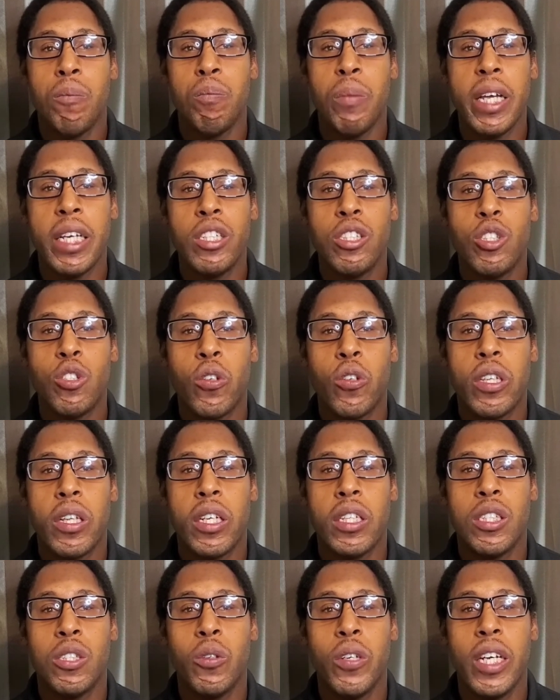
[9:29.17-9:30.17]
Make
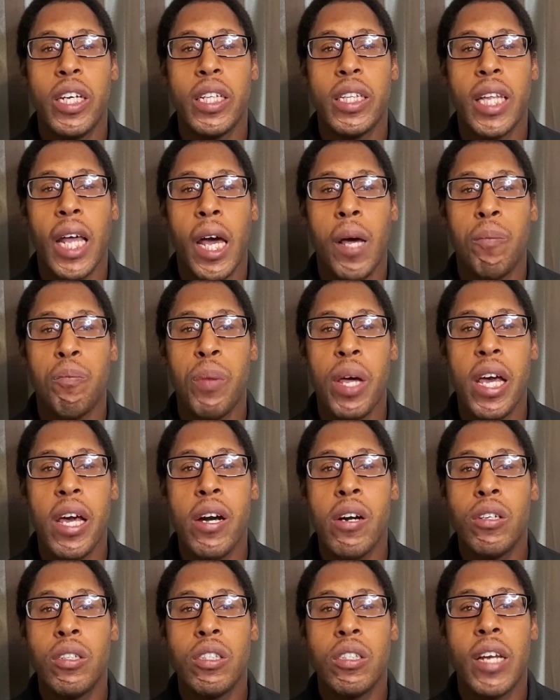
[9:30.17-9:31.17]
sure that you hit that
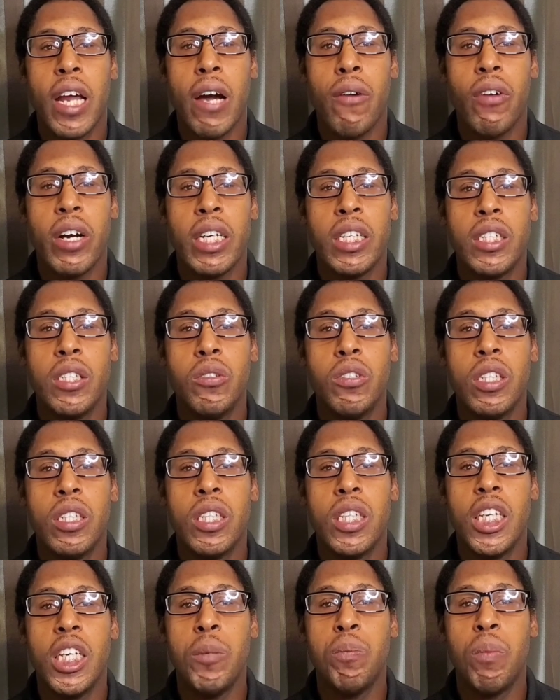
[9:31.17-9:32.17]
bell so that way you
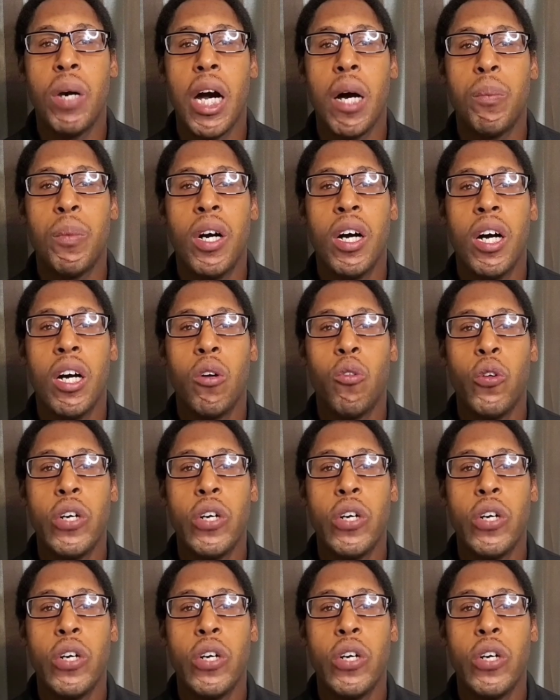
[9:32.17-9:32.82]
can keep up